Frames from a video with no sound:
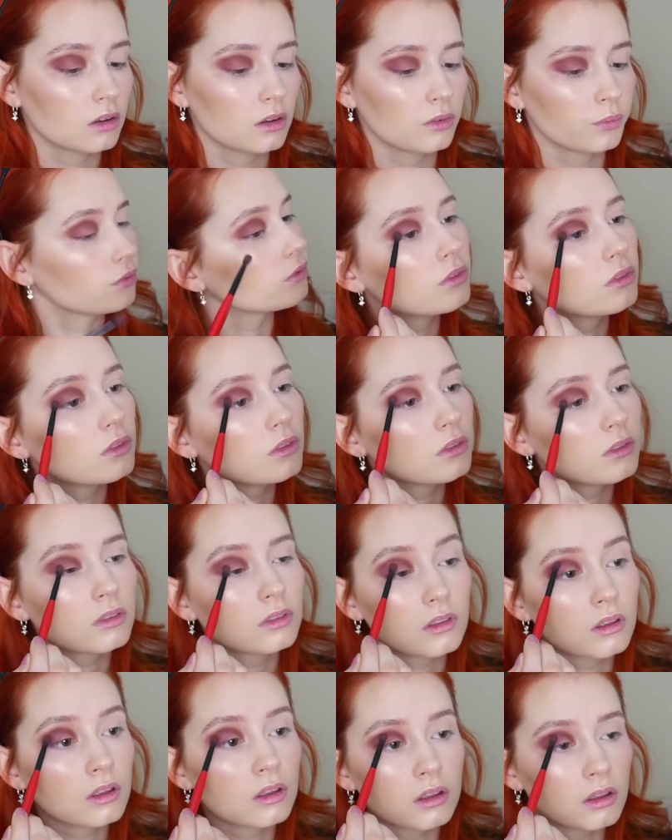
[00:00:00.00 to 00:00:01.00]

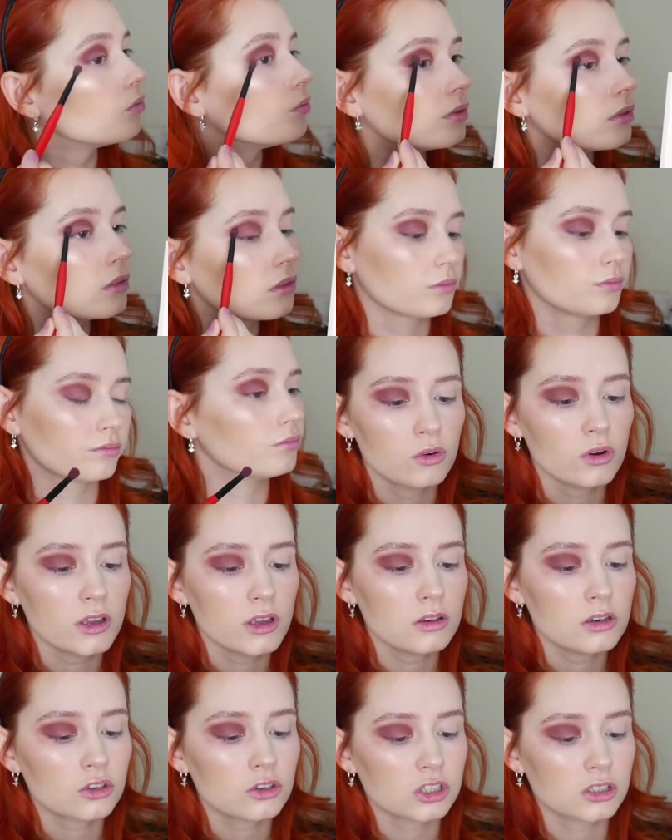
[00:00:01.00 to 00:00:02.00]
I thought
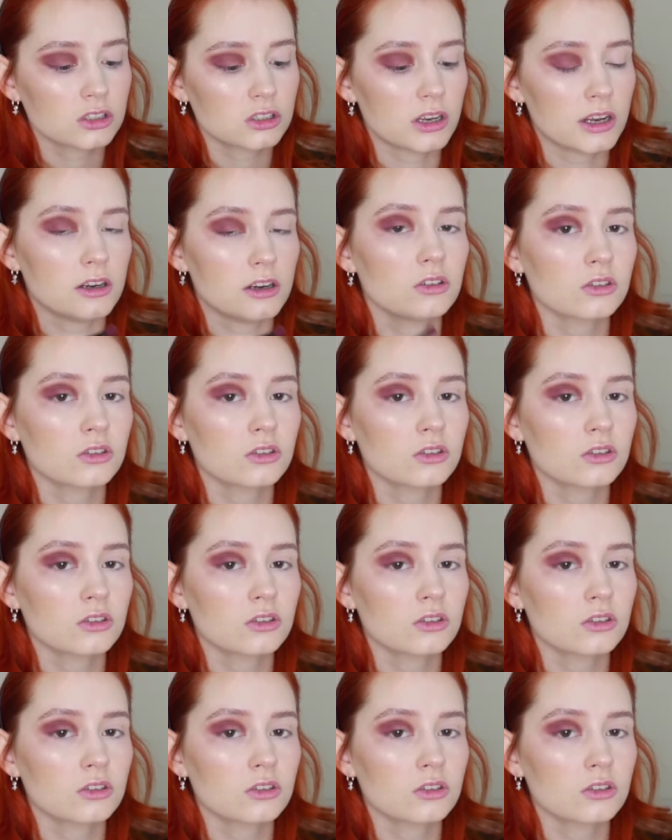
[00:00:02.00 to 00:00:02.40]
it